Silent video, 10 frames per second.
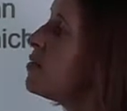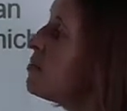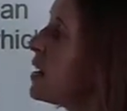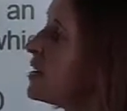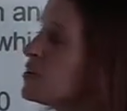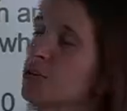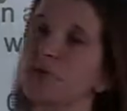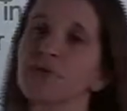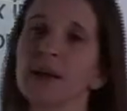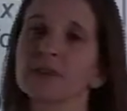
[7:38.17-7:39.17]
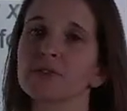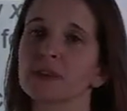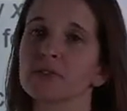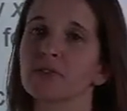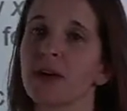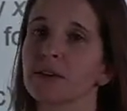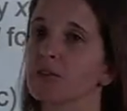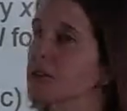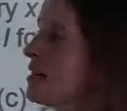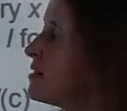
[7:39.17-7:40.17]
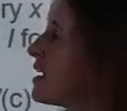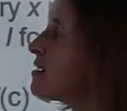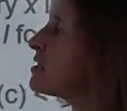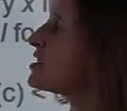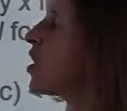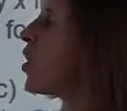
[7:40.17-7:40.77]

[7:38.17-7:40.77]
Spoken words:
but you find critical values and there is